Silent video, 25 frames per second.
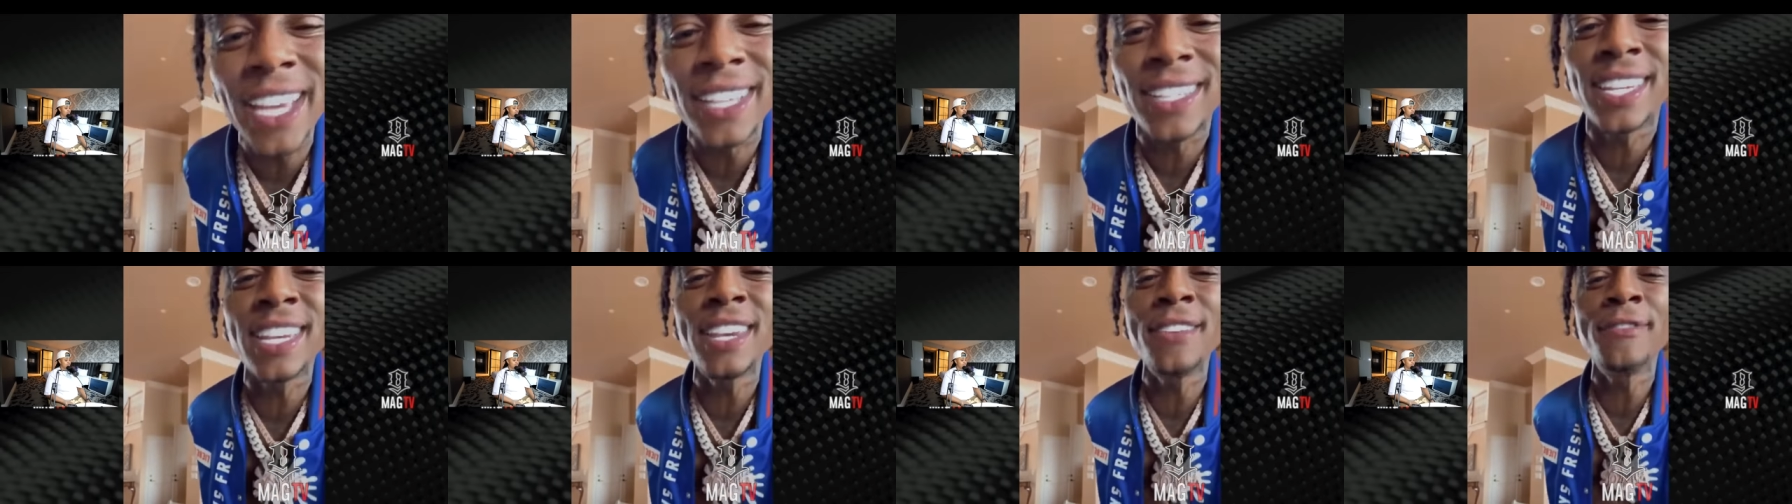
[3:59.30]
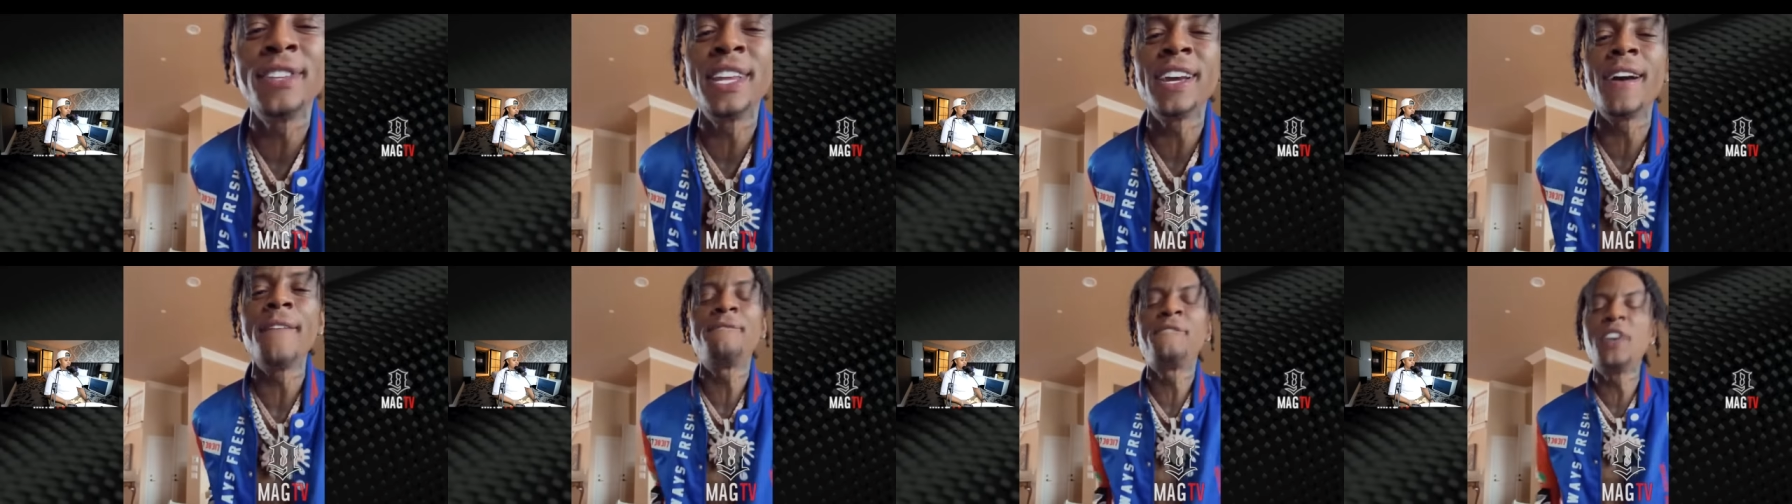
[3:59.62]
fake
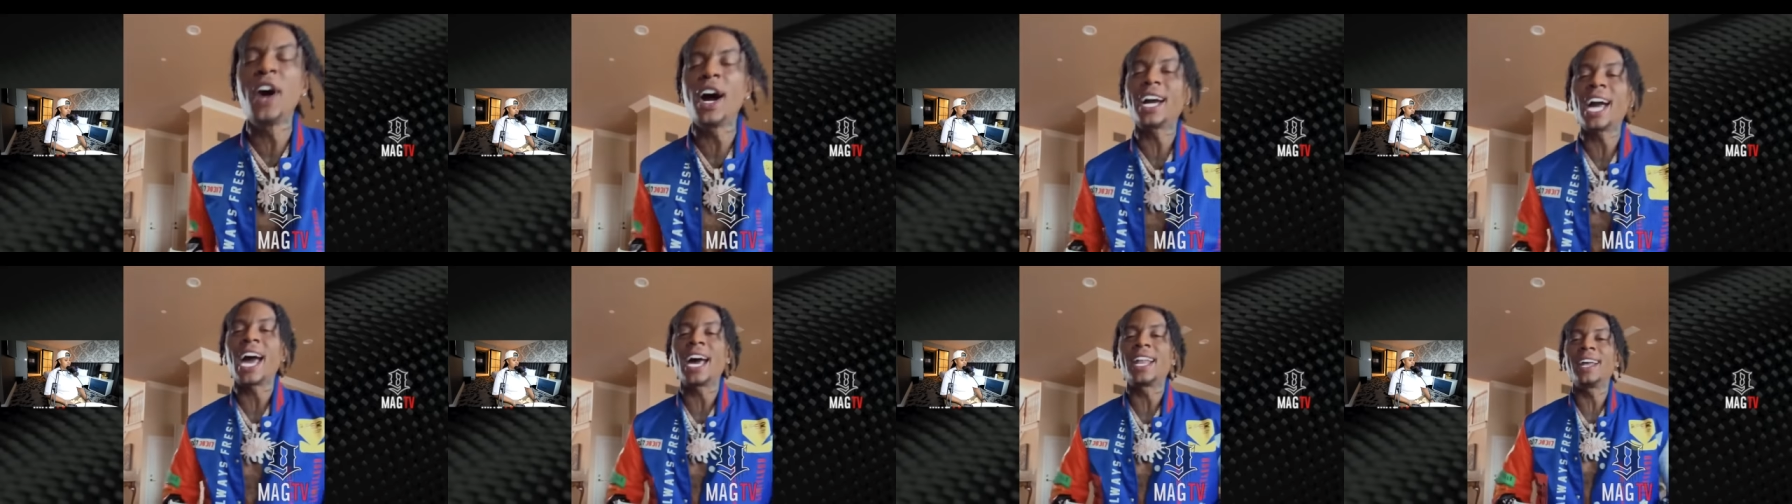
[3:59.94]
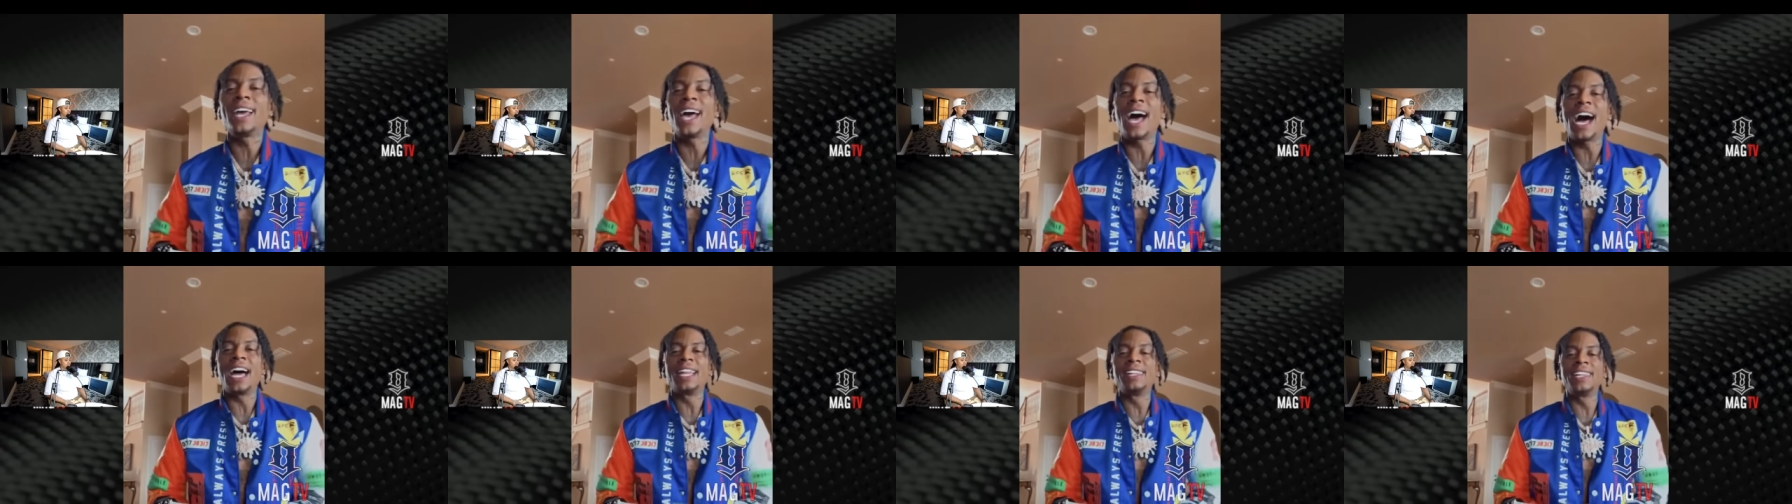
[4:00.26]
teeth. Fuck out
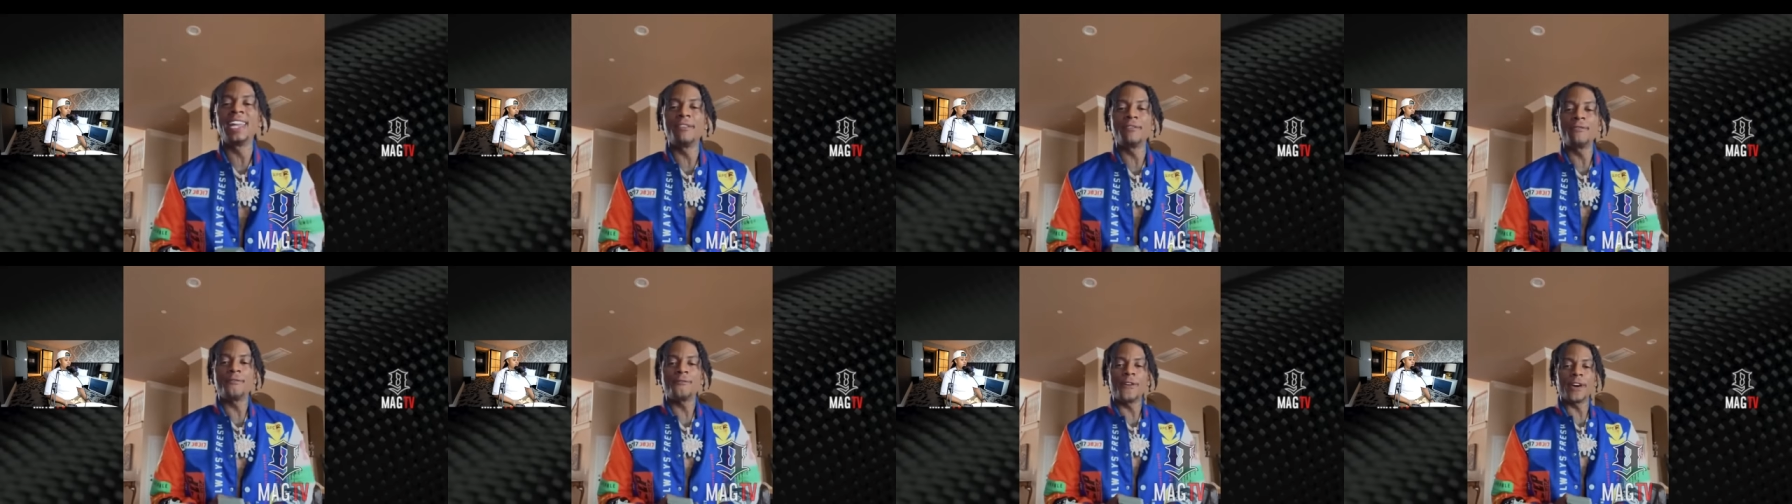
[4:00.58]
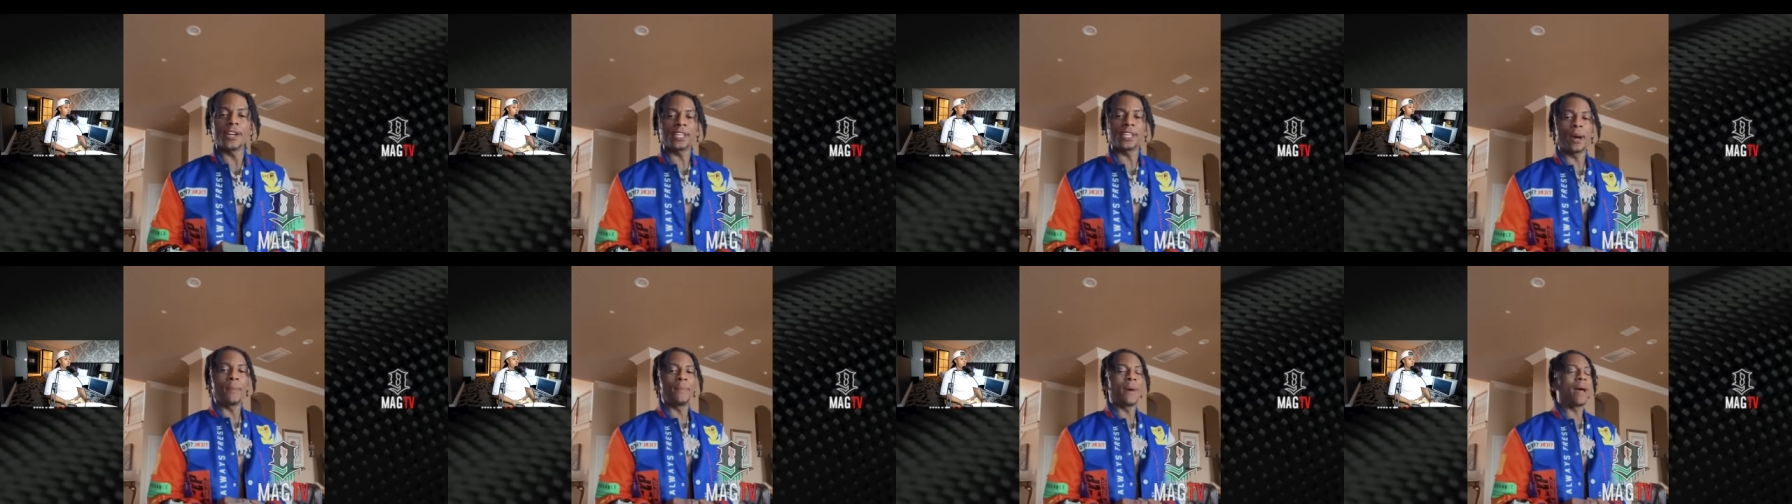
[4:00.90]
of here, I'll never fuck
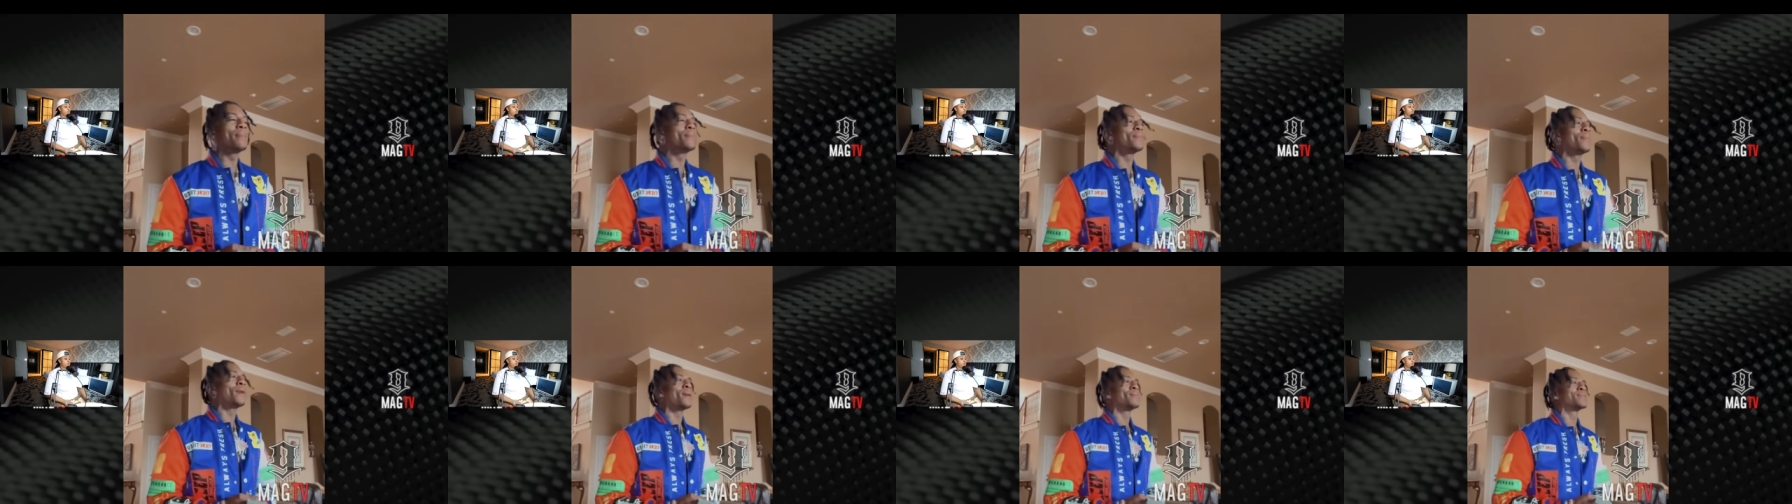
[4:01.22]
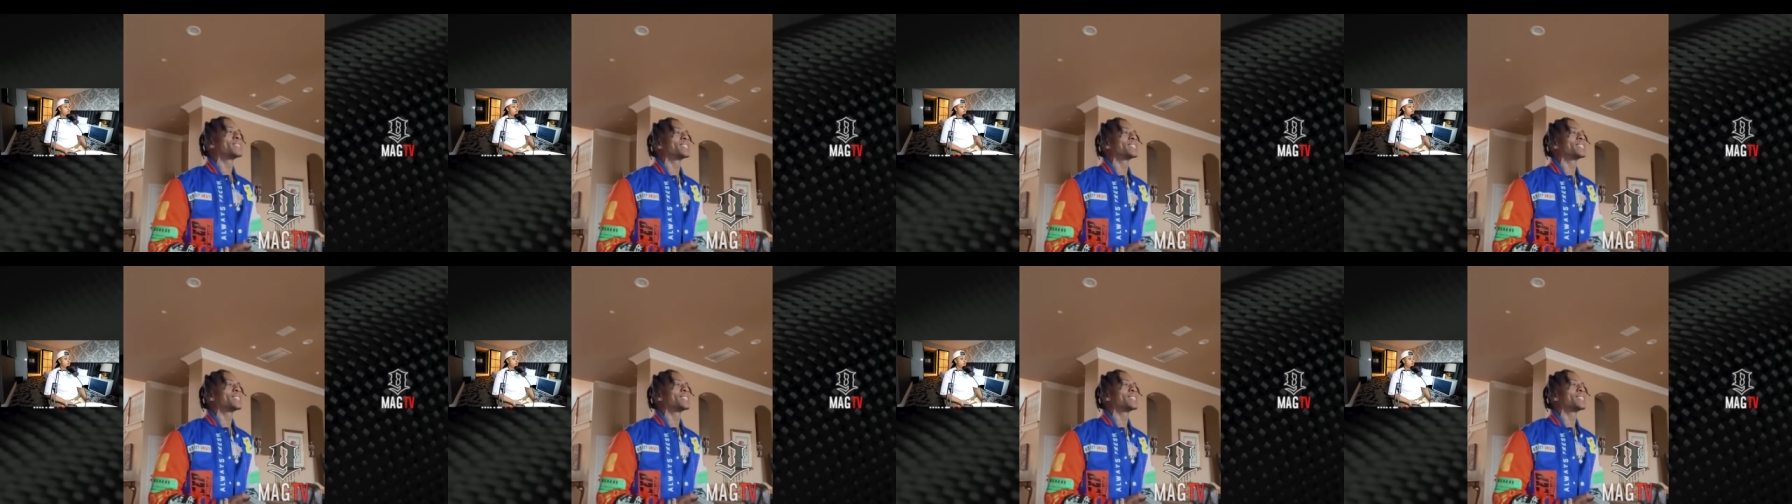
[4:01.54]
your baby mama.